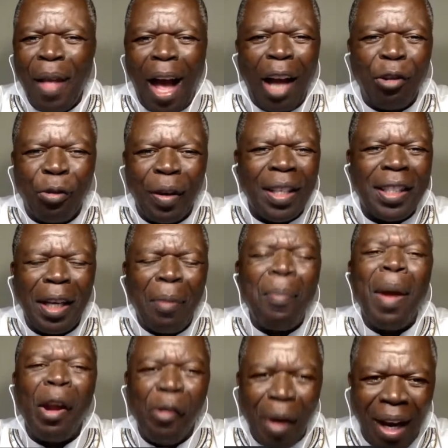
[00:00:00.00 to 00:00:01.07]
addressing
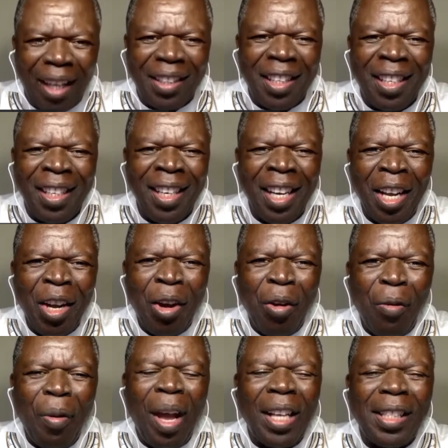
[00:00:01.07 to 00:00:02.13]
marriage.
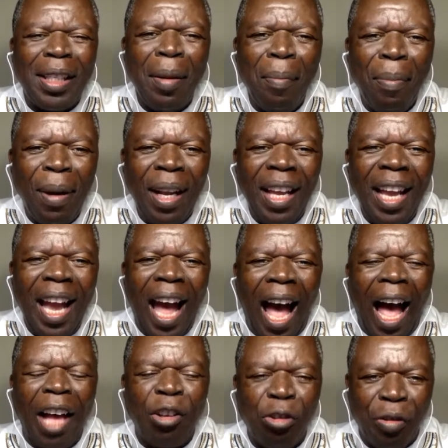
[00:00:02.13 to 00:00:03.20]
We are simply
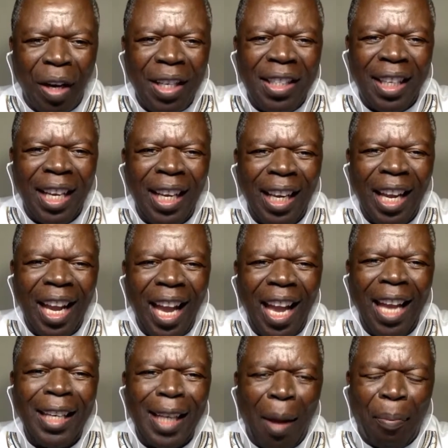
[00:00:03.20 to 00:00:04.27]
addressing
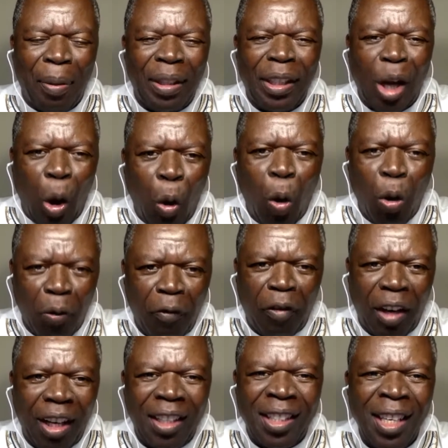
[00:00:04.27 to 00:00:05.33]
interpersonal
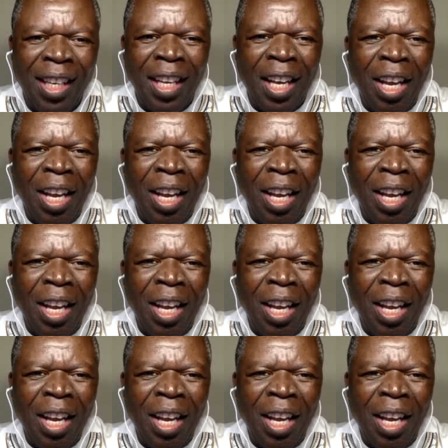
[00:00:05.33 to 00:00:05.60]
conflict